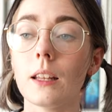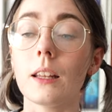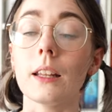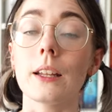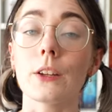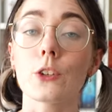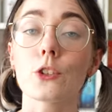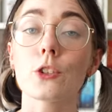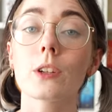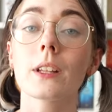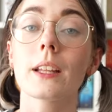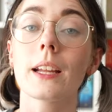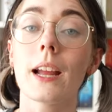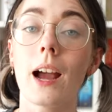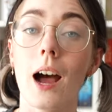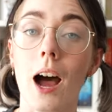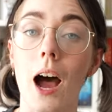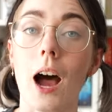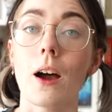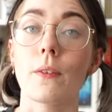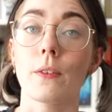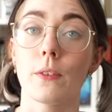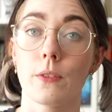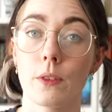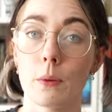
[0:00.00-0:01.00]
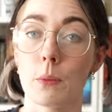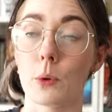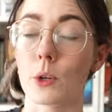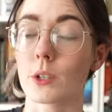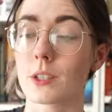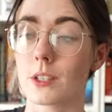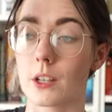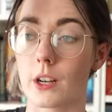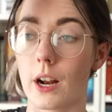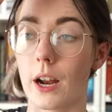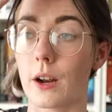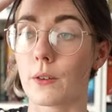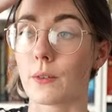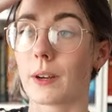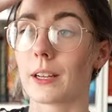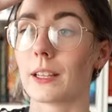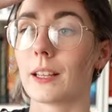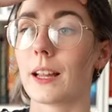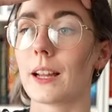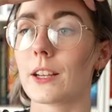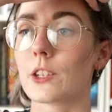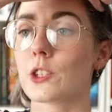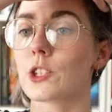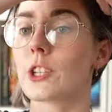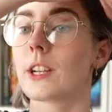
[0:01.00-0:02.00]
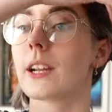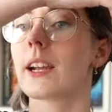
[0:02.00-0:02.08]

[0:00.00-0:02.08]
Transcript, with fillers: Literally half of the books that I read last